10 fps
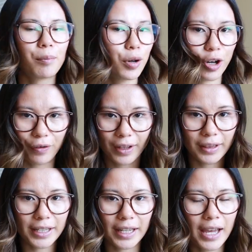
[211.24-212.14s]

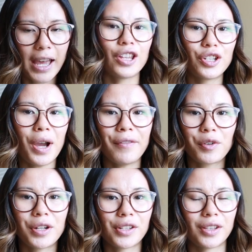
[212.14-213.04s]
perfectly. They do have a
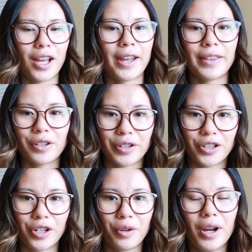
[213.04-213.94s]
quiz online that you can
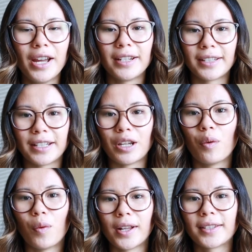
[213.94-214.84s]
do to see
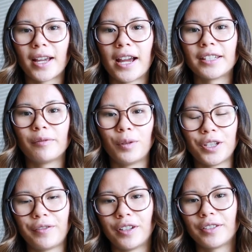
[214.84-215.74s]
what size of
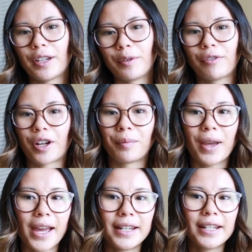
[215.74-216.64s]
Blissfeels they would
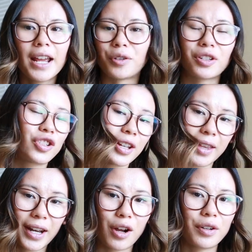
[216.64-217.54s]
recommend, so you can check
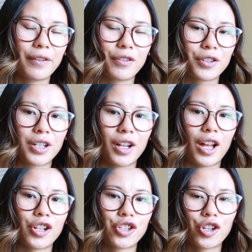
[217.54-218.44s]
that out if you're still
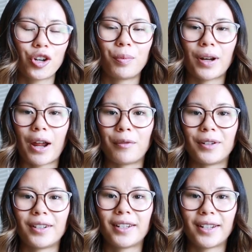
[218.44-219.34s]
unsure, but I
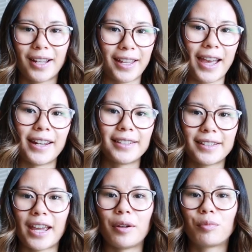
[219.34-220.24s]
would again
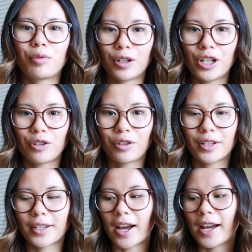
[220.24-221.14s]
say pretty true to
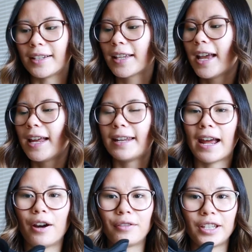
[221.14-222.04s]
size.
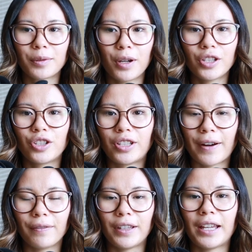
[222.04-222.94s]
Now these ones
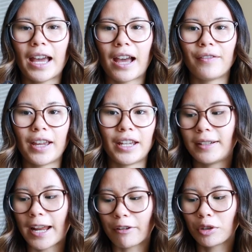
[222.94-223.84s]
definitely have a
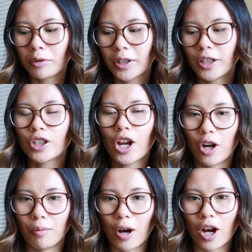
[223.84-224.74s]
narrower
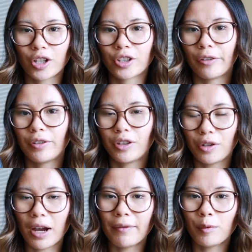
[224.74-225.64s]
toe box, so if you
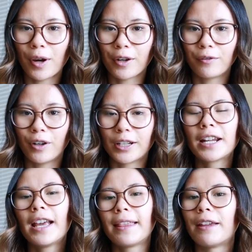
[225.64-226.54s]
do have a wider foot,
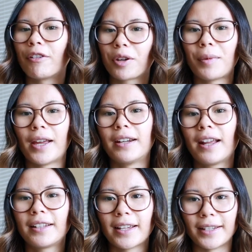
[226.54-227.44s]
they recommend
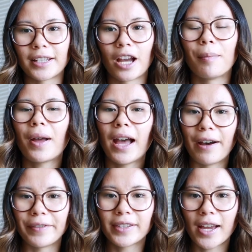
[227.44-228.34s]
sizing up
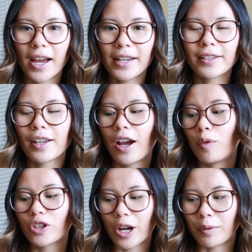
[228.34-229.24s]
half a size,
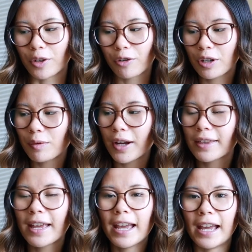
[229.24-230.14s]
which I would agree
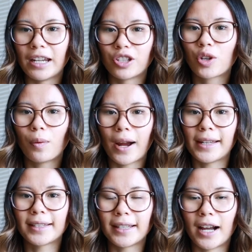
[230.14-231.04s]
with. It is
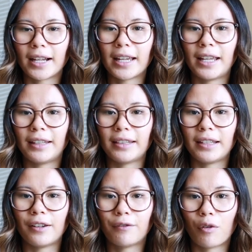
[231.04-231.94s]
quite snug in
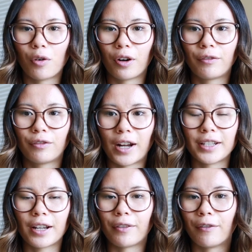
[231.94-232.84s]
the
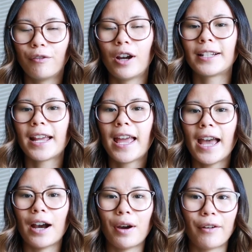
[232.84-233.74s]
forefront of the foot,
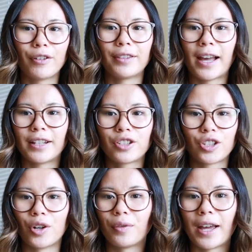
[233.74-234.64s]
however, that's
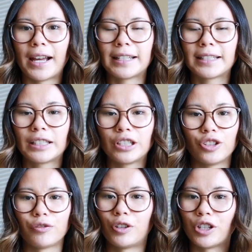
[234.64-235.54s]
so that
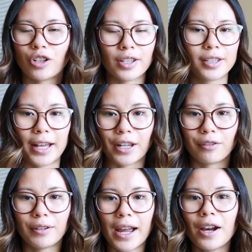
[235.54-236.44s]
your foot is not sliding
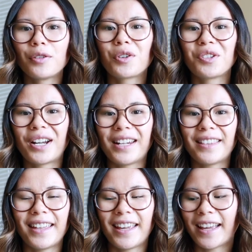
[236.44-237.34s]
around or
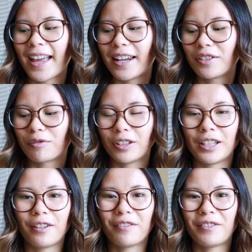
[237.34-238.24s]
anything and is
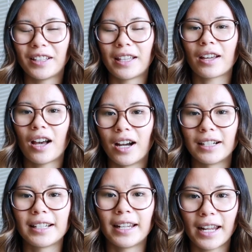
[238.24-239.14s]
really feeling
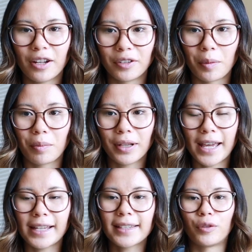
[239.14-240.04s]
hugged and held in
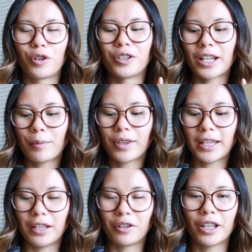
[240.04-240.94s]
place. Or same with the
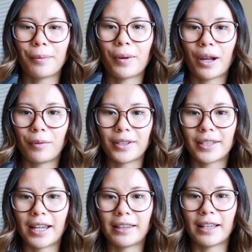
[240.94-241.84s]
heel clip, I would say